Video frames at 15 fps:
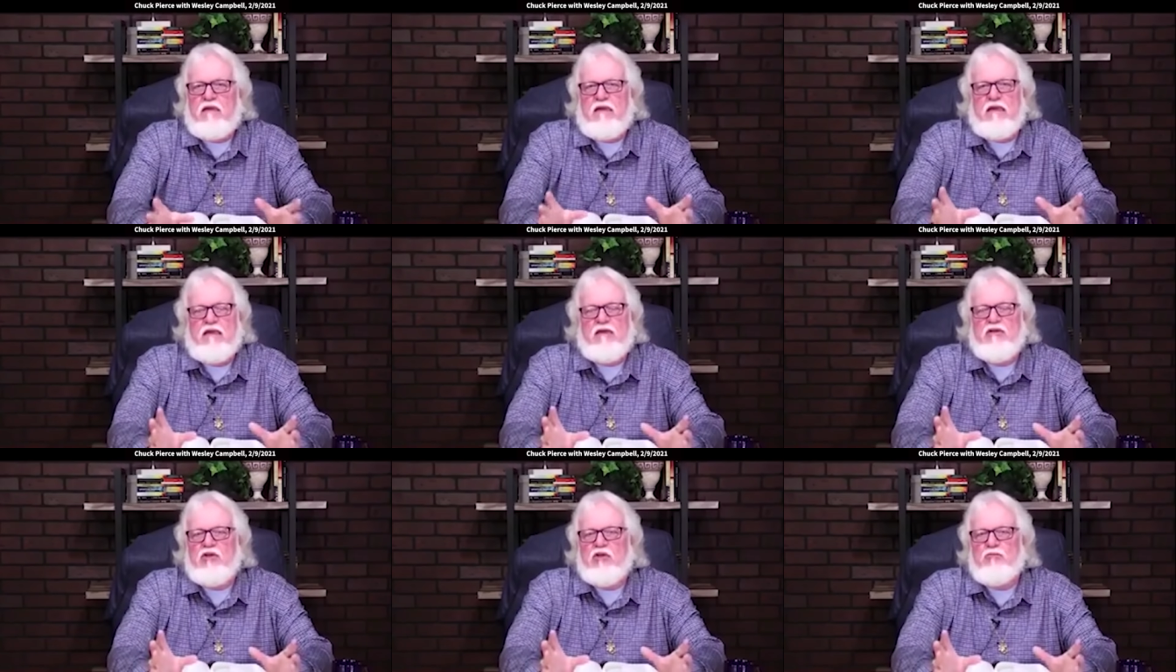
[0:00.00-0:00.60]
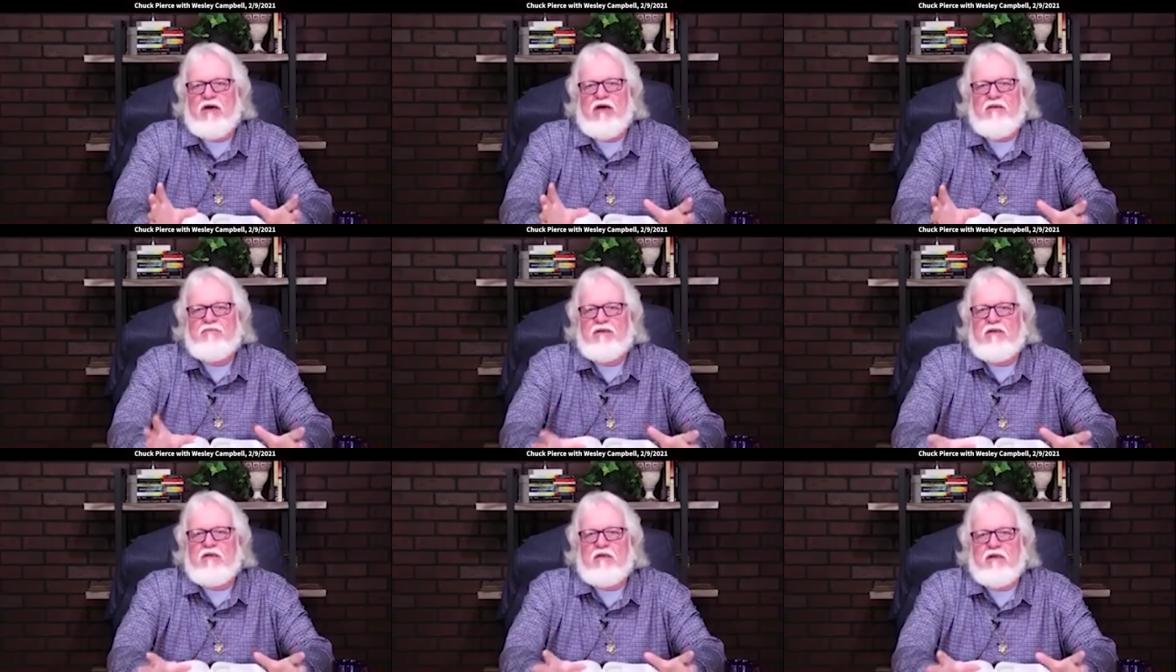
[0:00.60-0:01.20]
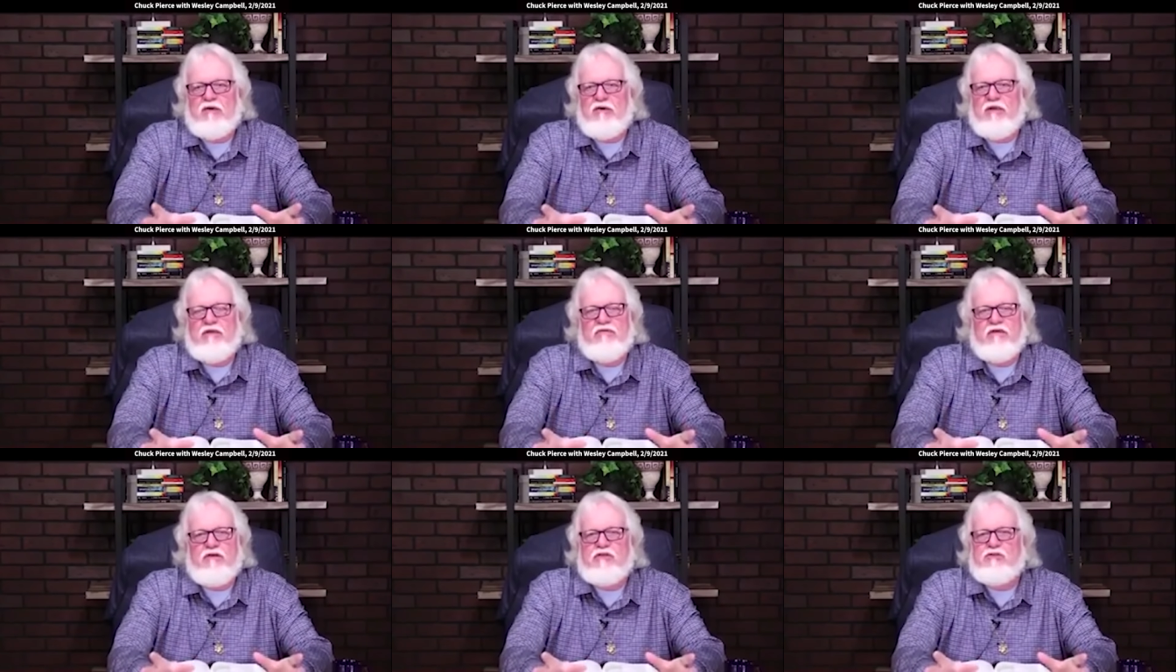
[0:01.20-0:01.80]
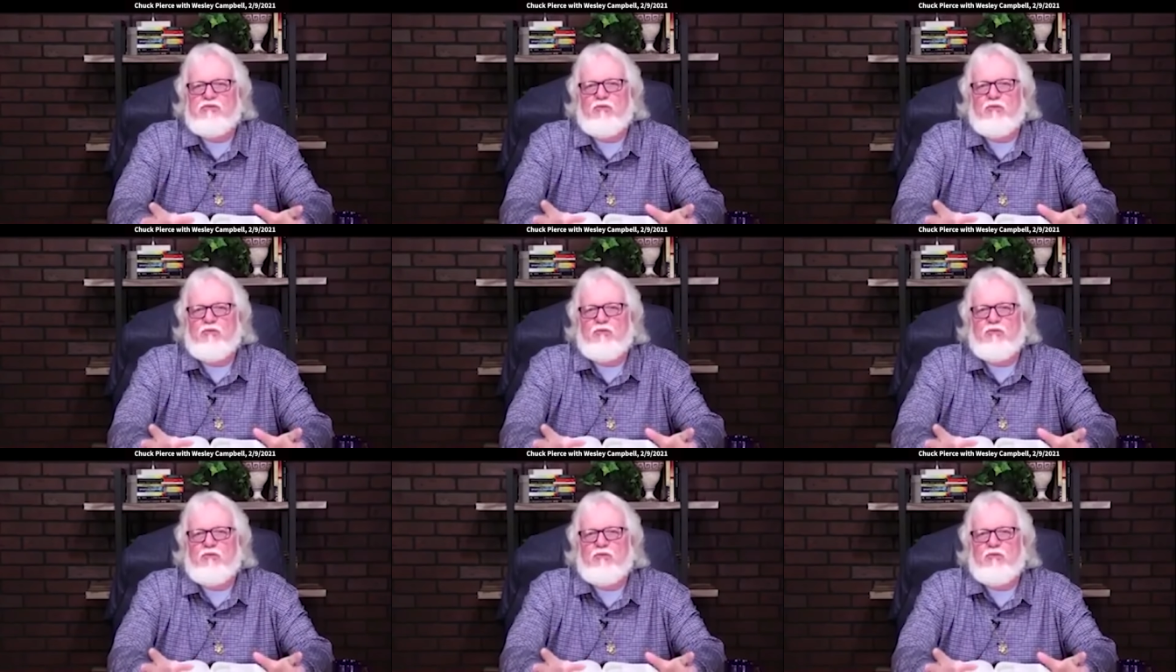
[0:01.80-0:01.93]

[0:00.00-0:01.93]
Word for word: you might be hearing this,